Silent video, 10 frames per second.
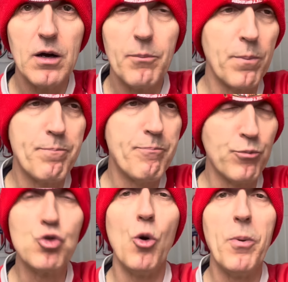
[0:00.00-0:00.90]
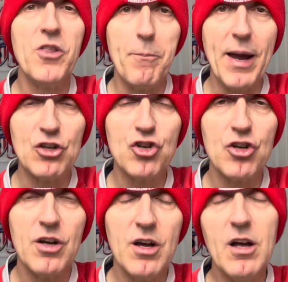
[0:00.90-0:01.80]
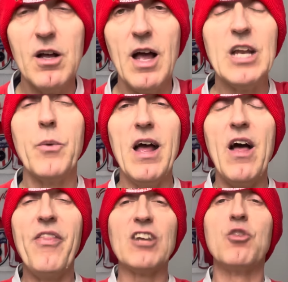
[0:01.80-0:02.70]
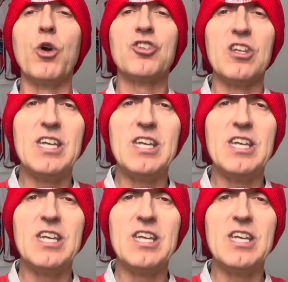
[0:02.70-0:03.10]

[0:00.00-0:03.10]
Put Job on the bench. Anyway, thanks for watching.